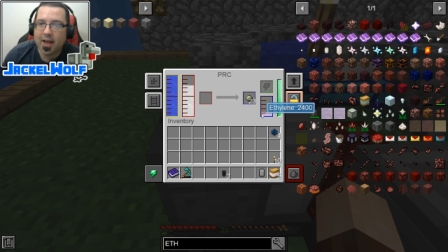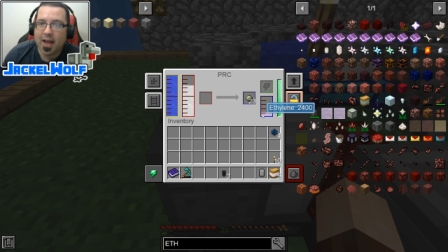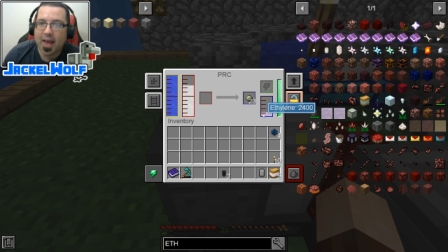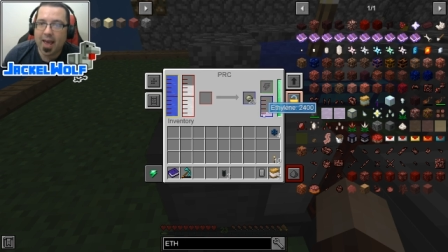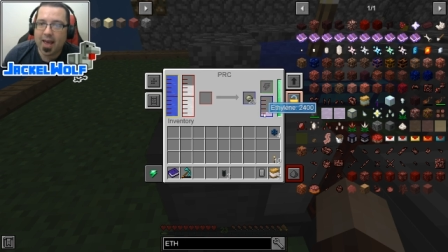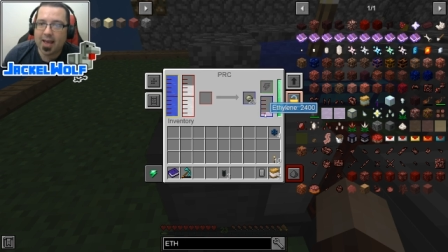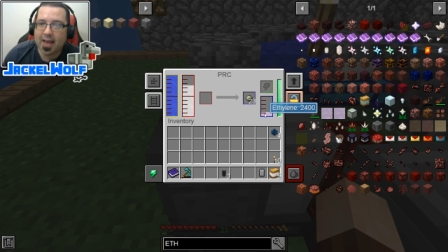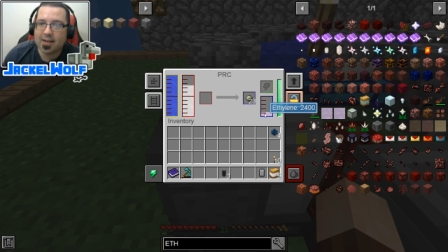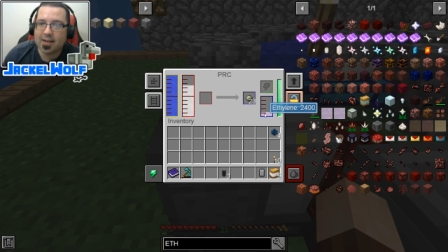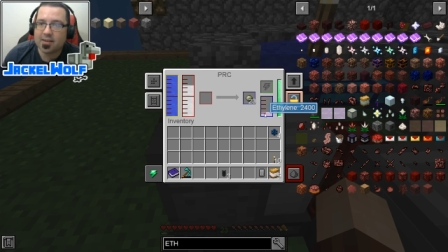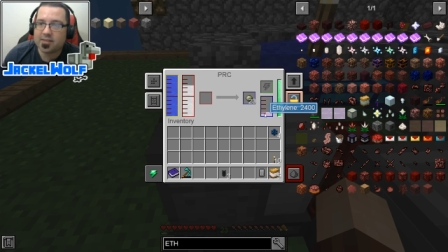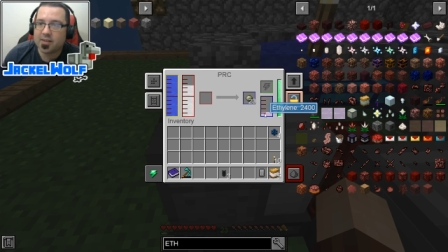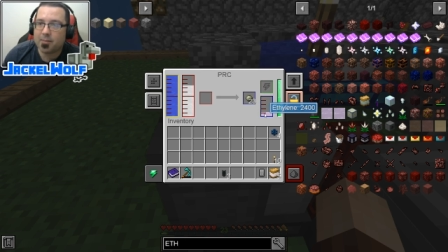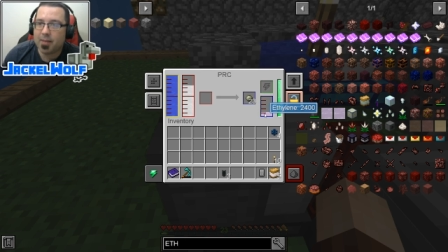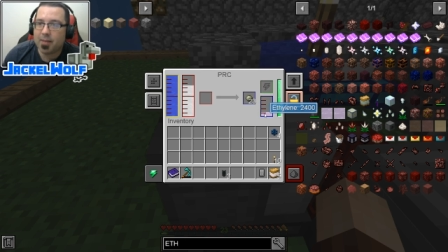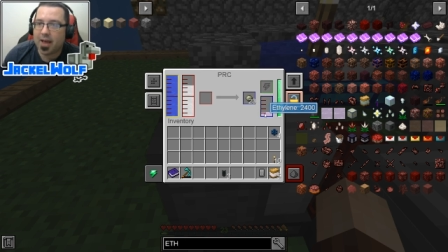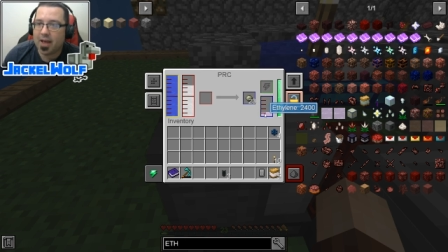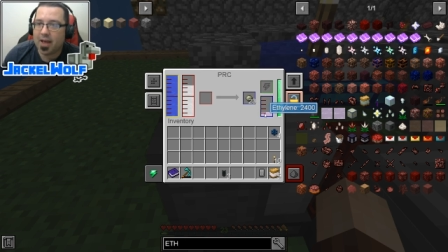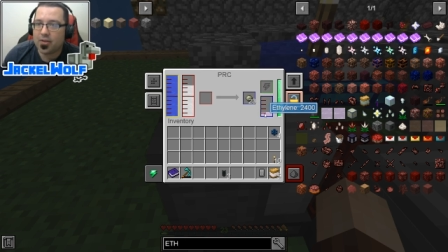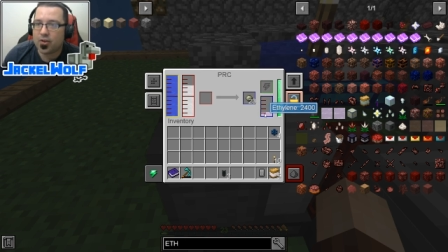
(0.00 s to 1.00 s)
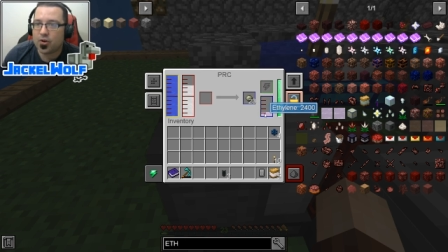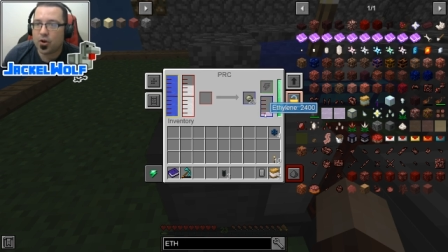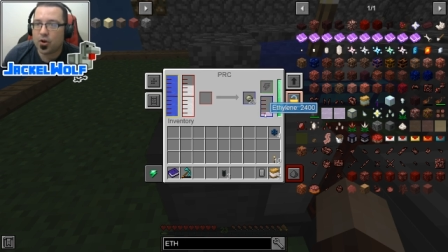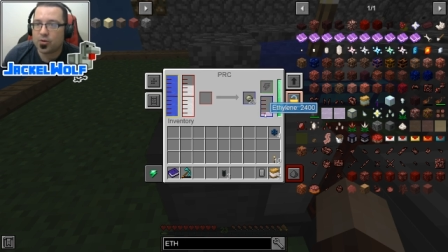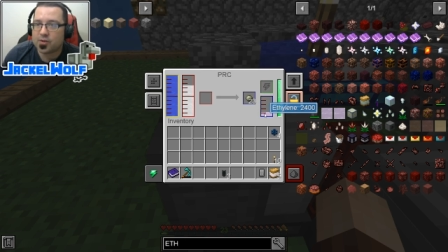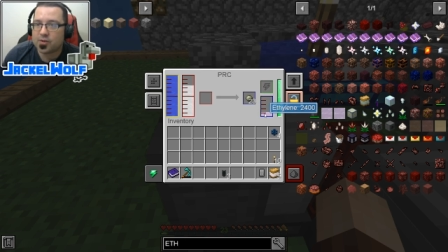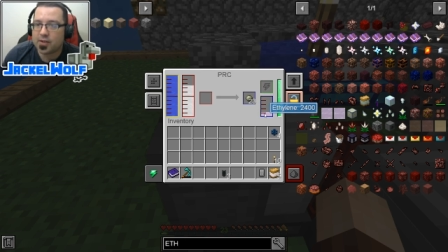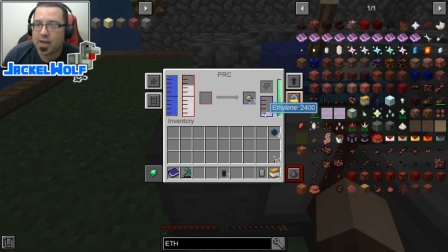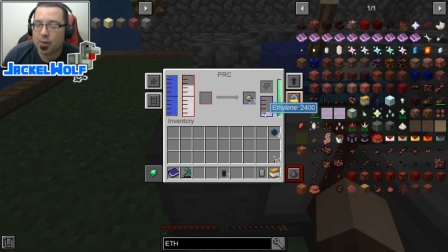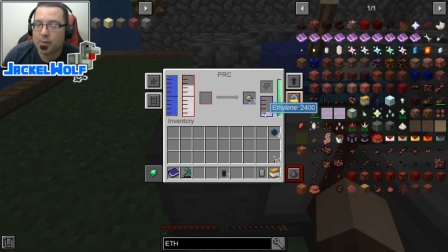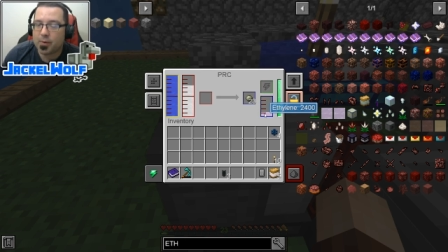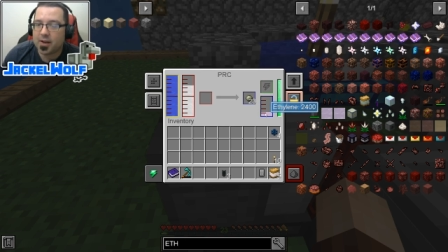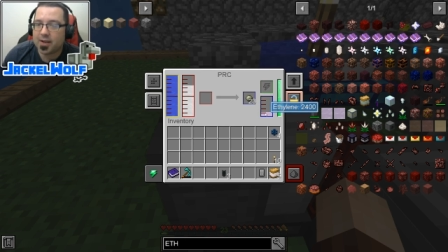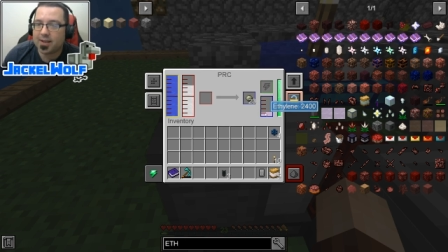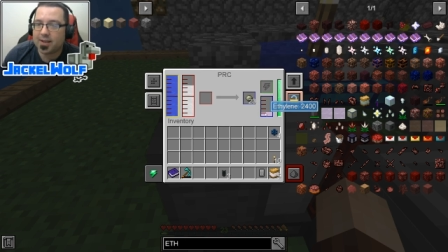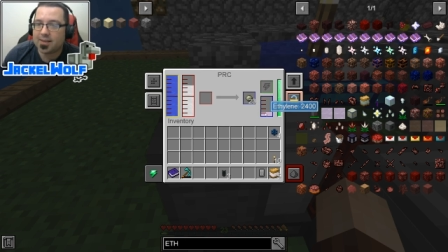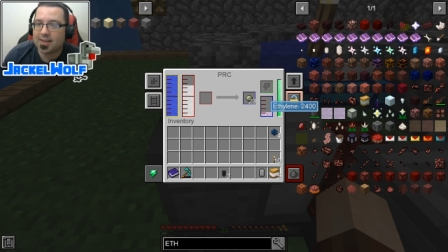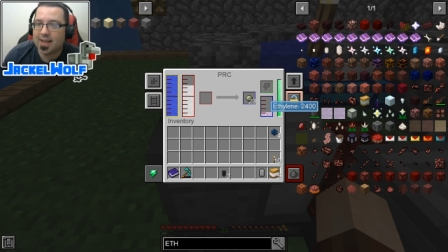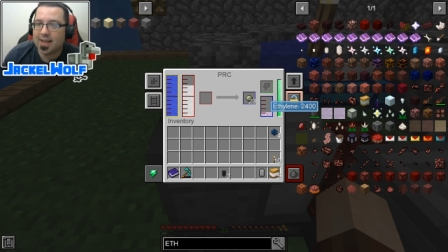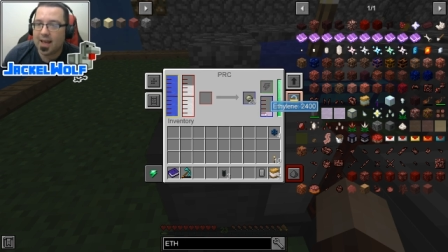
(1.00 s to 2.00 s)
and some ethanol. So now we're going
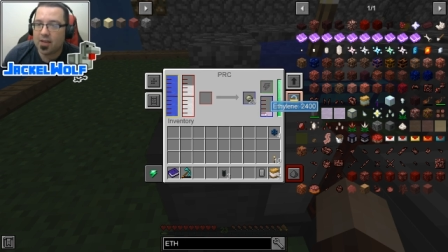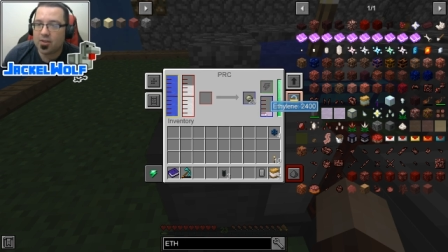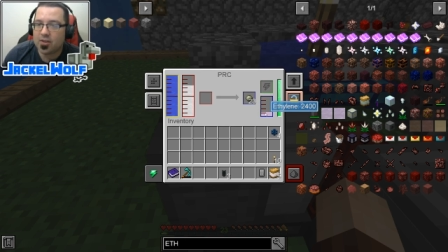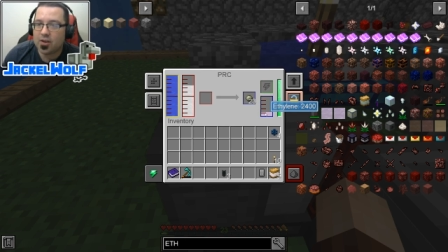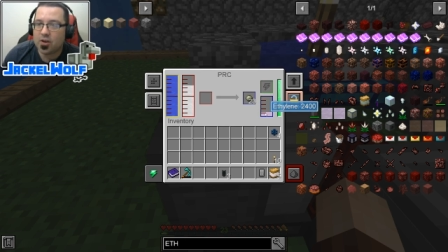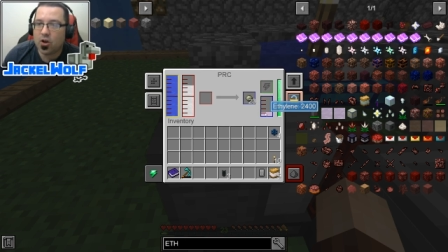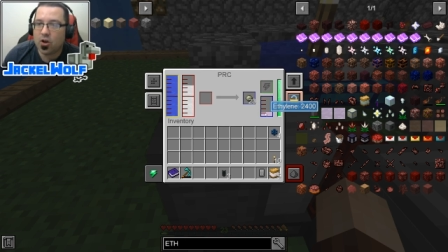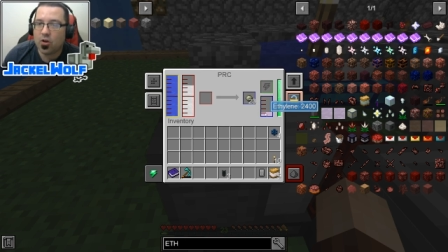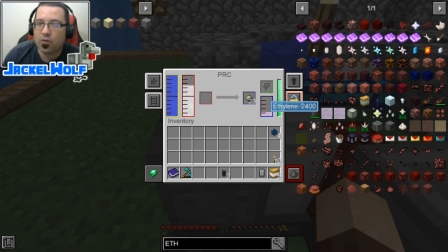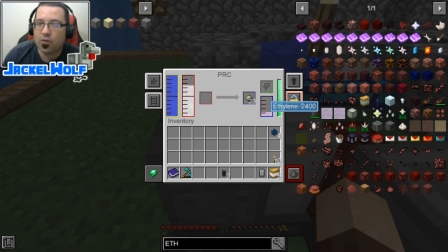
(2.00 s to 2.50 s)
to get the ethanol